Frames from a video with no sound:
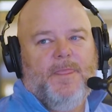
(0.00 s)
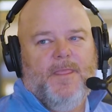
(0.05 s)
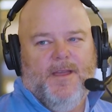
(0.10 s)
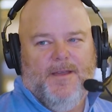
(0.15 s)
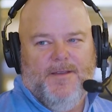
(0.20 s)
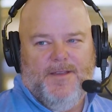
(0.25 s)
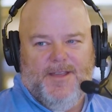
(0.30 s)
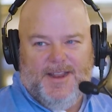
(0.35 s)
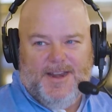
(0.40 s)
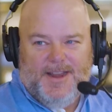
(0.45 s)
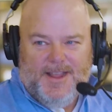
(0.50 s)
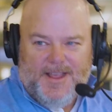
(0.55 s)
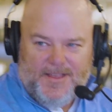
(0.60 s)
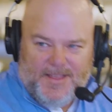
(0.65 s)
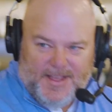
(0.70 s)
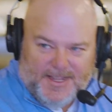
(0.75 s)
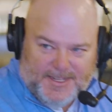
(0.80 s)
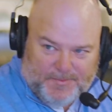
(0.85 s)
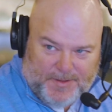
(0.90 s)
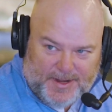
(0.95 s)
I mean,
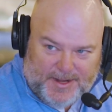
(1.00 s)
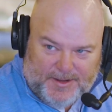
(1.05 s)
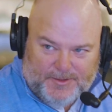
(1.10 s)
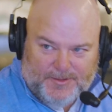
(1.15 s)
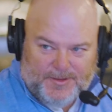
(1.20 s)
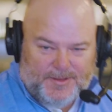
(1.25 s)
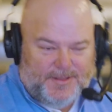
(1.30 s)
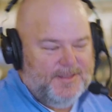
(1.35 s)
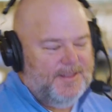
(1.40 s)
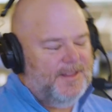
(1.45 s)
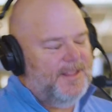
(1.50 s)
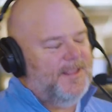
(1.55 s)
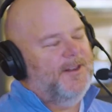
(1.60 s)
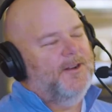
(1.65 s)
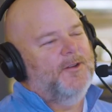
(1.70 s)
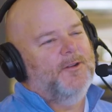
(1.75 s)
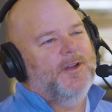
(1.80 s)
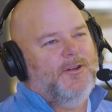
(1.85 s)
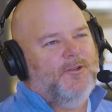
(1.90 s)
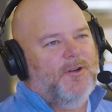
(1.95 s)
that's my own, you
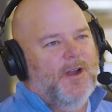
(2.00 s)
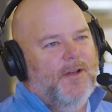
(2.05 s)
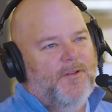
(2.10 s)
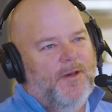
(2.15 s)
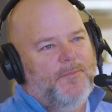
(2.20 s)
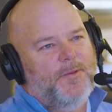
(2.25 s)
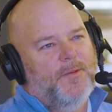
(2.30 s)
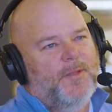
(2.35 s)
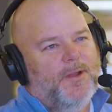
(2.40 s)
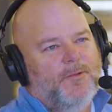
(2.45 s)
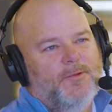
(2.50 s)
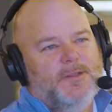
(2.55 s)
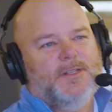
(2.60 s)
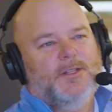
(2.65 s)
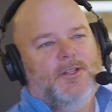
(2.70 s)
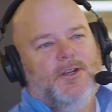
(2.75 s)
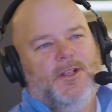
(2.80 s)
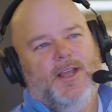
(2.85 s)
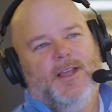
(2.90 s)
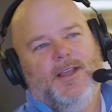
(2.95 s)
know, I drive up. I'm like, what's
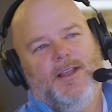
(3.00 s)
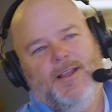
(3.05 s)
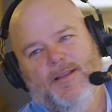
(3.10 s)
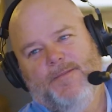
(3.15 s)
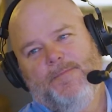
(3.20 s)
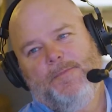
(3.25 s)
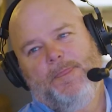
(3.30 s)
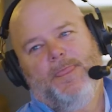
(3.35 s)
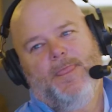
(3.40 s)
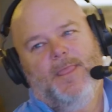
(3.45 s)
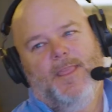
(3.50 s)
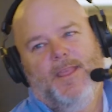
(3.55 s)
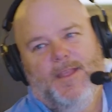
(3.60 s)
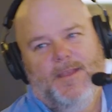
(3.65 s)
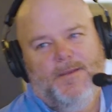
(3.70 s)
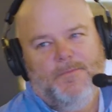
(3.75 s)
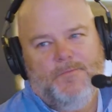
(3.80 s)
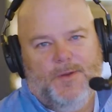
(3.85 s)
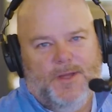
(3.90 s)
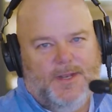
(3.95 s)
it look like? Yeah.
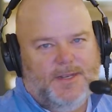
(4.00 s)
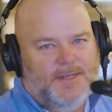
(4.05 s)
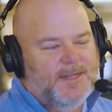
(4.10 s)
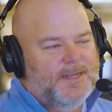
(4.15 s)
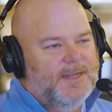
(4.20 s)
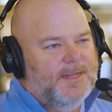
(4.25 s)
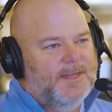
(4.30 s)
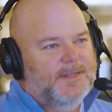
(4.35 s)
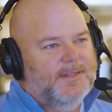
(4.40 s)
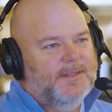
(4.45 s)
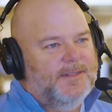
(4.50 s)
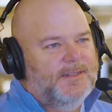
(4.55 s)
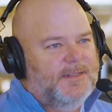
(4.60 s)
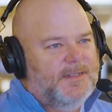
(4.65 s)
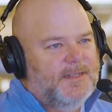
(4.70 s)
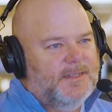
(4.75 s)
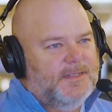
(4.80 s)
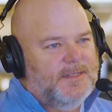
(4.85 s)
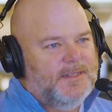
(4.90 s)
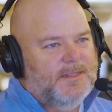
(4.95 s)
But
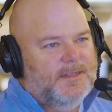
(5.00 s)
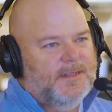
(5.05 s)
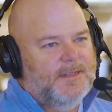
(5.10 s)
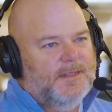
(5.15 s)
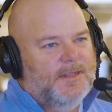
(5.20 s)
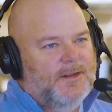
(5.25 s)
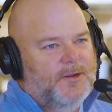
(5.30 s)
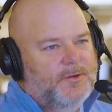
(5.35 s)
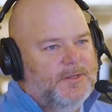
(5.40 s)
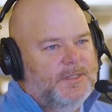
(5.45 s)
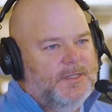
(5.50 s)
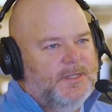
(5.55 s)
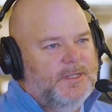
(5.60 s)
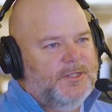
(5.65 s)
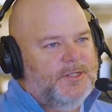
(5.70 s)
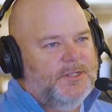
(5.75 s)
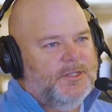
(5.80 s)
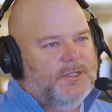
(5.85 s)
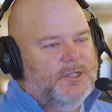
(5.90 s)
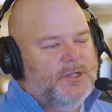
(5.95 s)
because, uh, you know, it's,
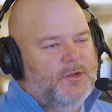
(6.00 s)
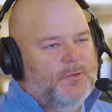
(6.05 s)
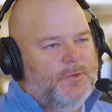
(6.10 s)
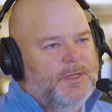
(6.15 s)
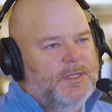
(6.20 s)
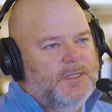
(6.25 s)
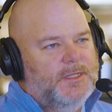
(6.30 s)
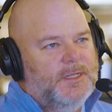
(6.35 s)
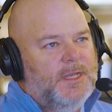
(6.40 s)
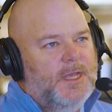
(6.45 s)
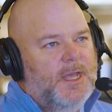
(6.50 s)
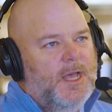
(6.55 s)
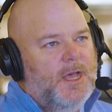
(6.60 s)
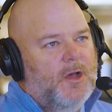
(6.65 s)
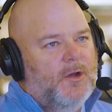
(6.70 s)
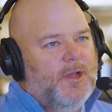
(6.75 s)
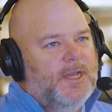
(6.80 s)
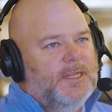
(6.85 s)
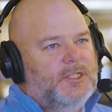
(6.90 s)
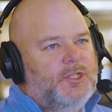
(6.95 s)
it's just so easy.
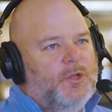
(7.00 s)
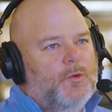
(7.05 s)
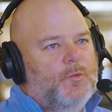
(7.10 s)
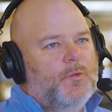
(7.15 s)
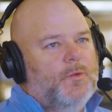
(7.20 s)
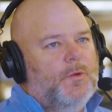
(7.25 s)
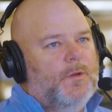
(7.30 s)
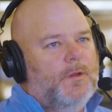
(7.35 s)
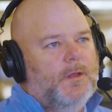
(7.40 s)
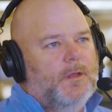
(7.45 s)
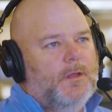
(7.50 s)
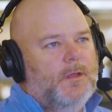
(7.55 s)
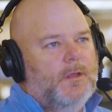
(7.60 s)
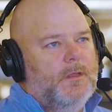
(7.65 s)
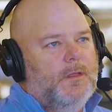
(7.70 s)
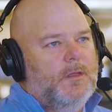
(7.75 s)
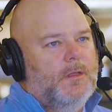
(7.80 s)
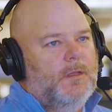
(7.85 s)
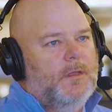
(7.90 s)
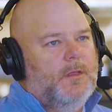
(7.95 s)
Okay, so
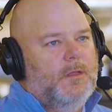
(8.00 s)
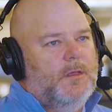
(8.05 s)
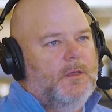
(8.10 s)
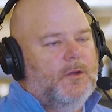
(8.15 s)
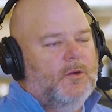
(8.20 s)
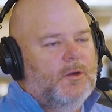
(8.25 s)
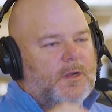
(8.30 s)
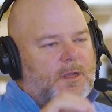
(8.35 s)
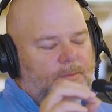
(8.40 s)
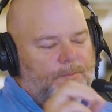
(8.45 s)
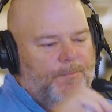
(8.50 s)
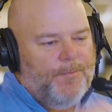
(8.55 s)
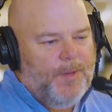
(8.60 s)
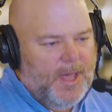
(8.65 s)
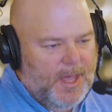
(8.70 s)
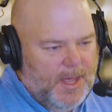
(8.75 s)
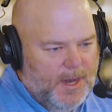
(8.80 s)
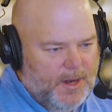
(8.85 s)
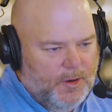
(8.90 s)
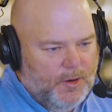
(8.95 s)
you're a
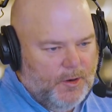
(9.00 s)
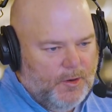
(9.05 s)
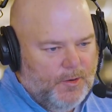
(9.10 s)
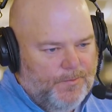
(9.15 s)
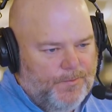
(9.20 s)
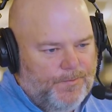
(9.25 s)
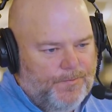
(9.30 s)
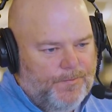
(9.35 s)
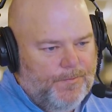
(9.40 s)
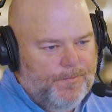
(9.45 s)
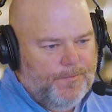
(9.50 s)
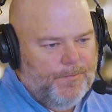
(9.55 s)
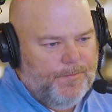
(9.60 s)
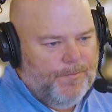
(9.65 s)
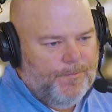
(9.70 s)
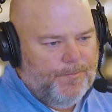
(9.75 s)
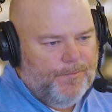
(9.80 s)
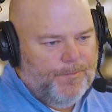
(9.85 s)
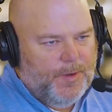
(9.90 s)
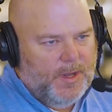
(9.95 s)
competitor,
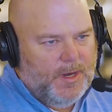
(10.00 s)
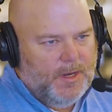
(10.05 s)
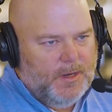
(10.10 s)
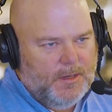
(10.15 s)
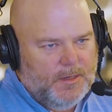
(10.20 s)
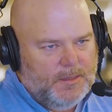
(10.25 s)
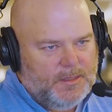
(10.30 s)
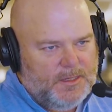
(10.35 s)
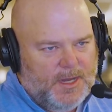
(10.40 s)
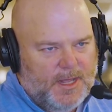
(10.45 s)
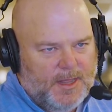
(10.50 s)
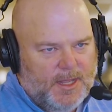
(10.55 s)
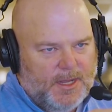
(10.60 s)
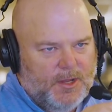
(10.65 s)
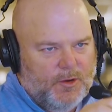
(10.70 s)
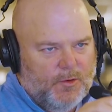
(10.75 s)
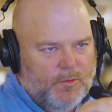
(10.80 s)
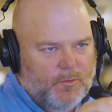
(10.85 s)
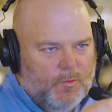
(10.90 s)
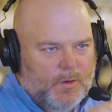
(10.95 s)
but it's not
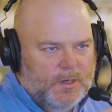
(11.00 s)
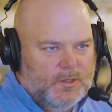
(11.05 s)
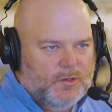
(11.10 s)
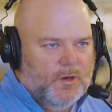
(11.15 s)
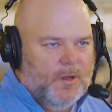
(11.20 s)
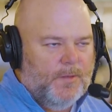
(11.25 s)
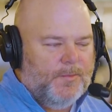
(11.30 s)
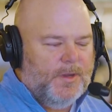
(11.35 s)
like you're a restaurant.